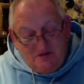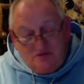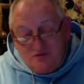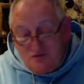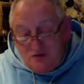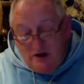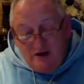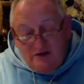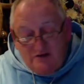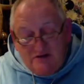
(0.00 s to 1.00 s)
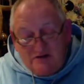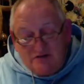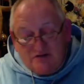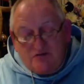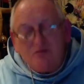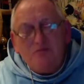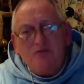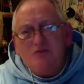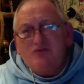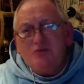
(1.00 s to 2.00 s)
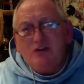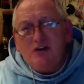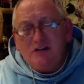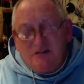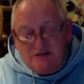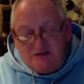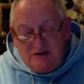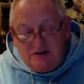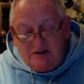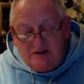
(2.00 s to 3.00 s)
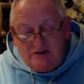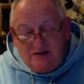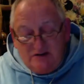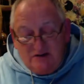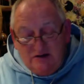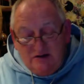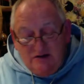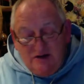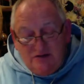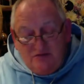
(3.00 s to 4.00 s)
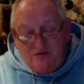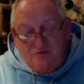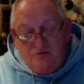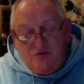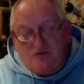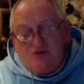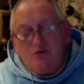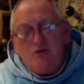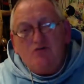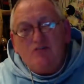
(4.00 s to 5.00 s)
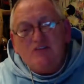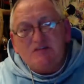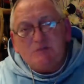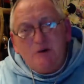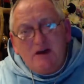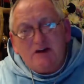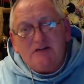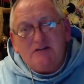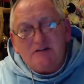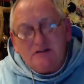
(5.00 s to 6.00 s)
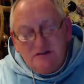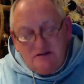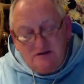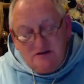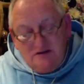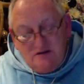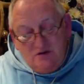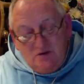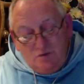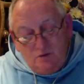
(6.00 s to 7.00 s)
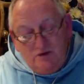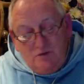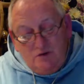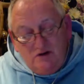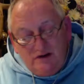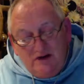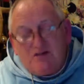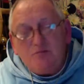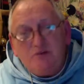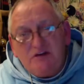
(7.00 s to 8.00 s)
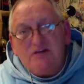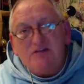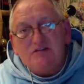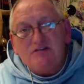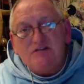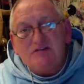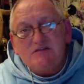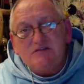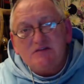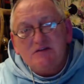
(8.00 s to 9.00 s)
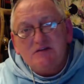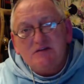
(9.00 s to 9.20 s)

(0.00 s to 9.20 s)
Through kindness, through mutual understanding, and through mutual respect, we will get peace.